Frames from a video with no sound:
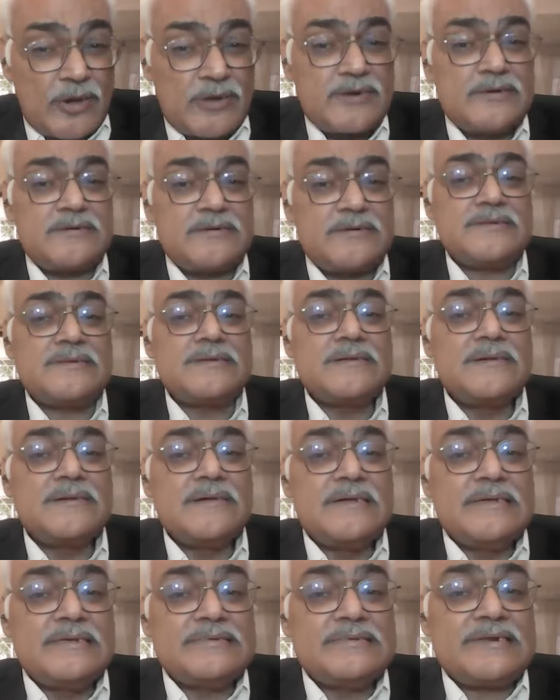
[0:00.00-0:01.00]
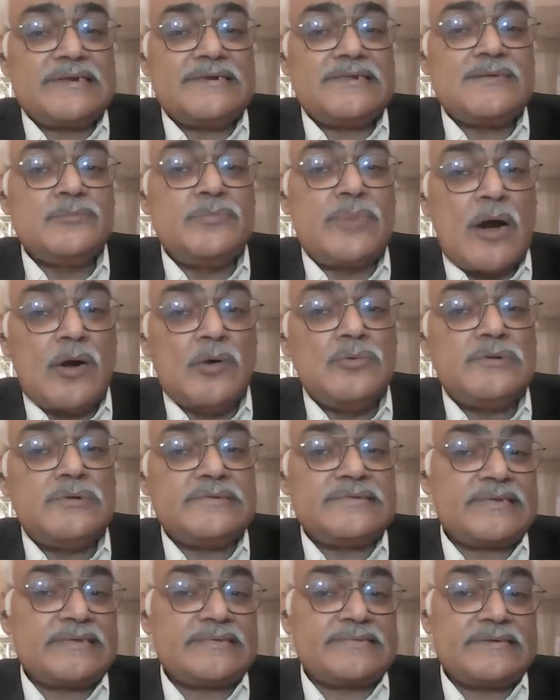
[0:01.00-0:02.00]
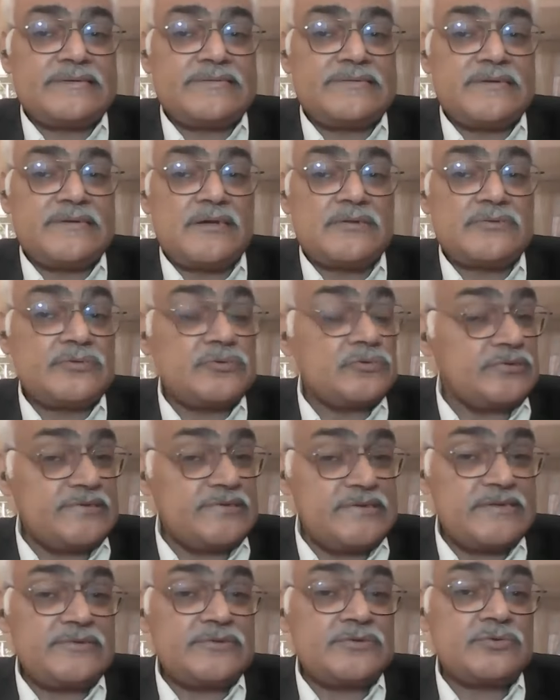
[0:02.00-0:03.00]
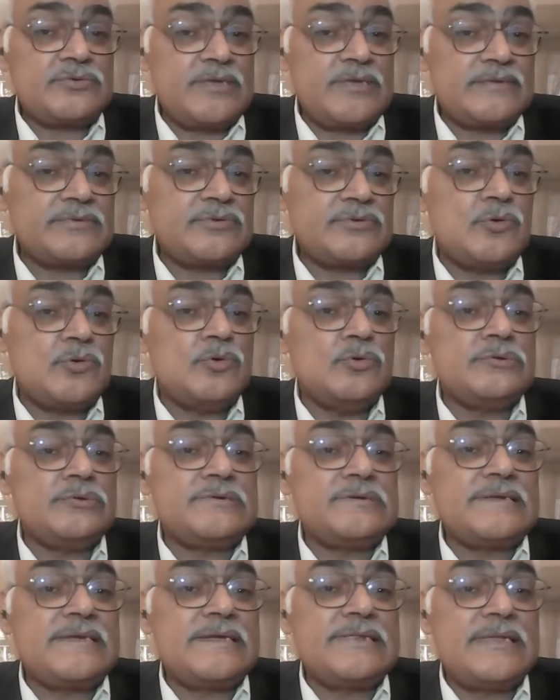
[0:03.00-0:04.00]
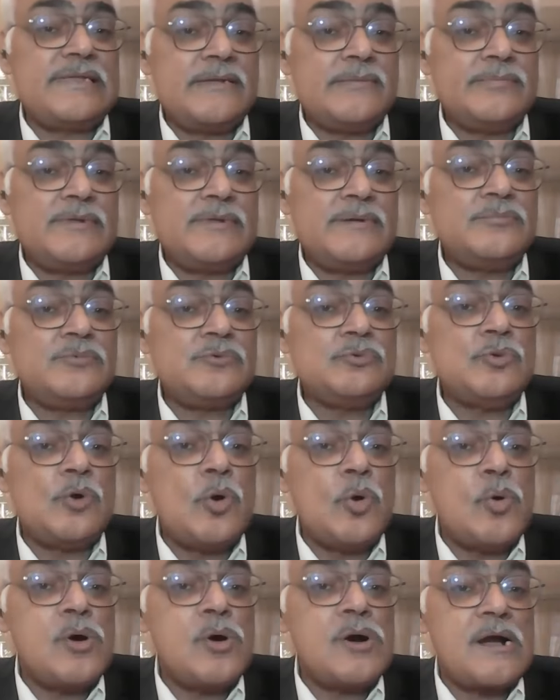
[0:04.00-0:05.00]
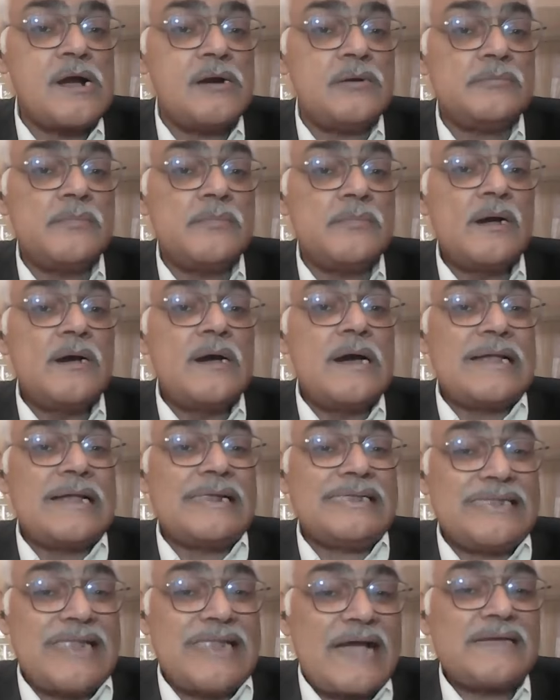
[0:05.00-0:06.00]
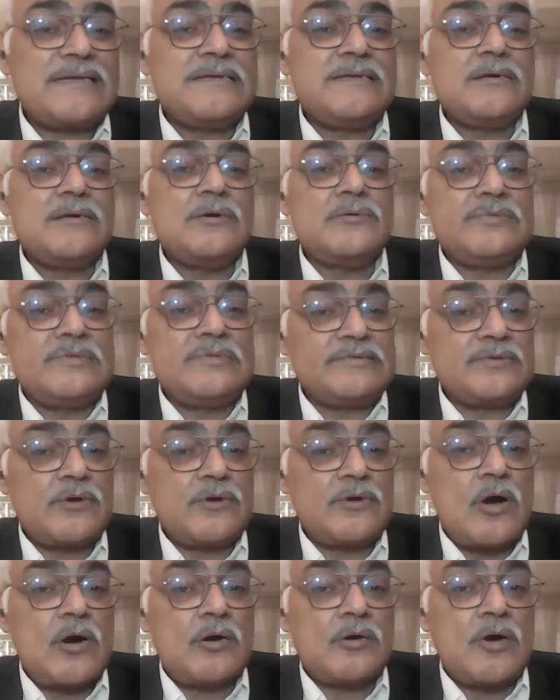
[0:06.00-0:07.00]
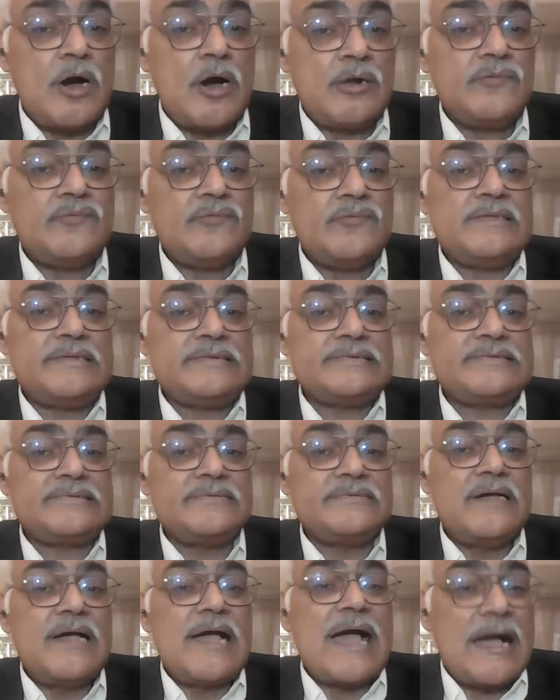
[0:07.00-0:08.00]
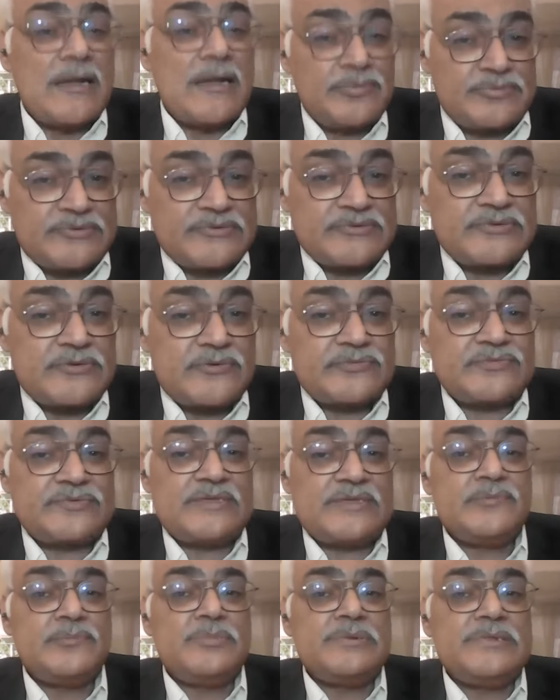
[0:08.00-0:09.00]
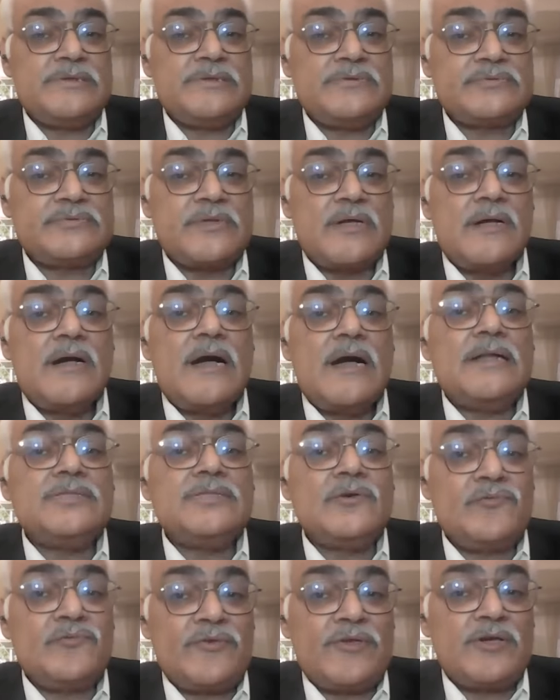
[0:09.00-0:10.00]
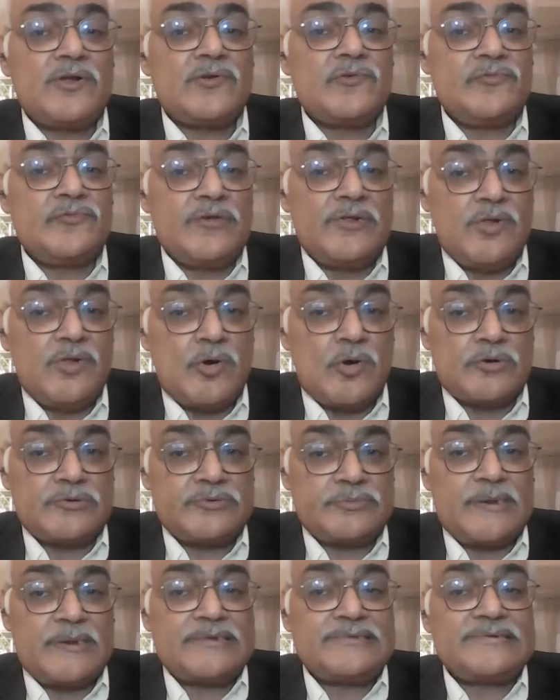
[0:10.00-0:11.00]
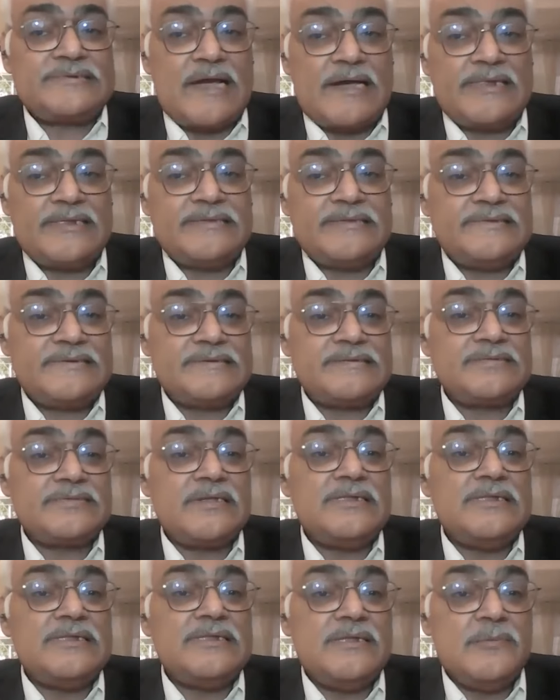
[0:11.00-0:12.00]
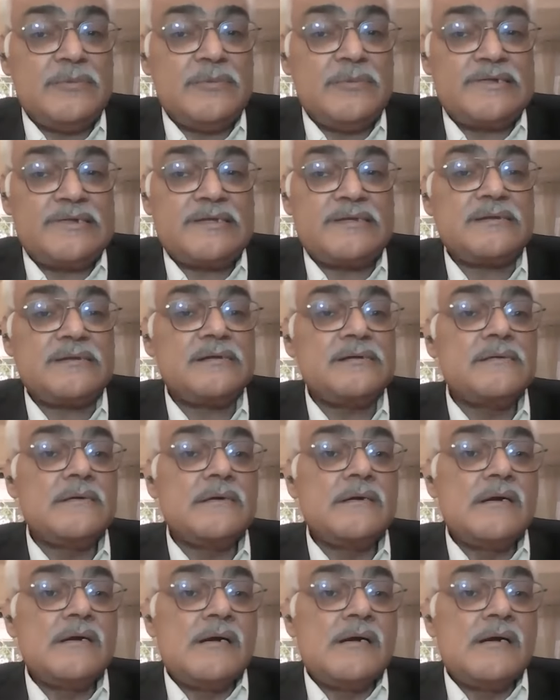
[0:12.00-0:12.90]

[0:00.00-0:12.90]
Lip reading: authority, setting boundaries, etc. So, CXO coaching can help them to overcome lacking of this confidence, absence of self belief, and the fear of failures by challenging the limiting